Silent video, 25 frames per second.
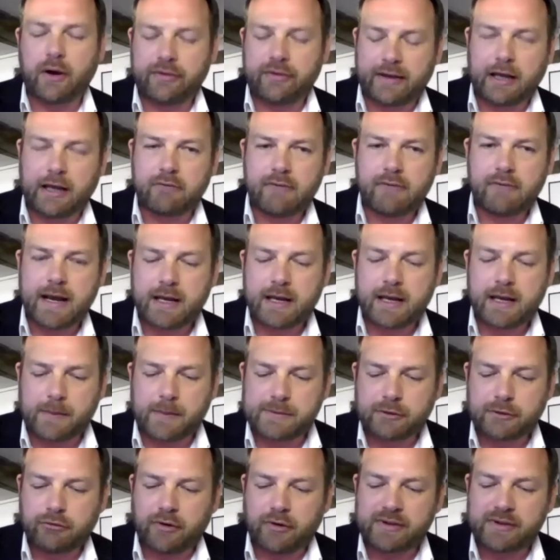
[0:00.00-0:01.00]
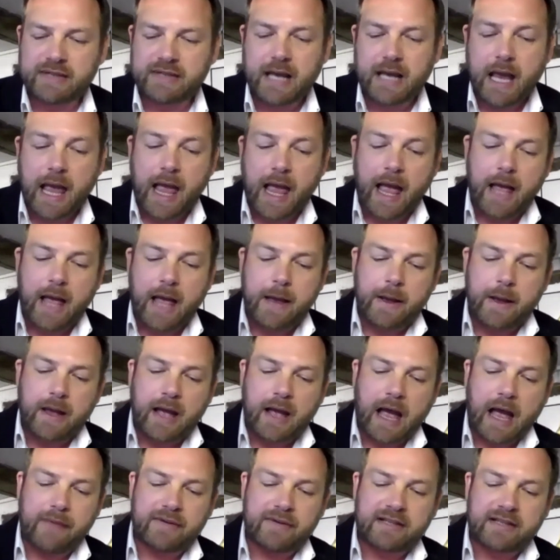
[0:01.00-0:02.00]
I think that really comes across.
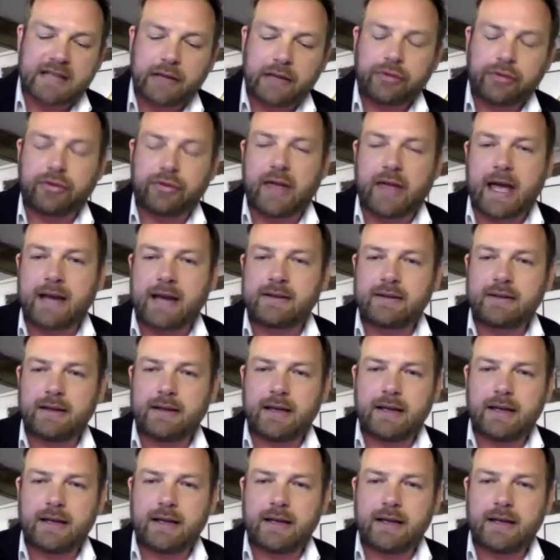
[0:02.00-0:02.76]
Having said that,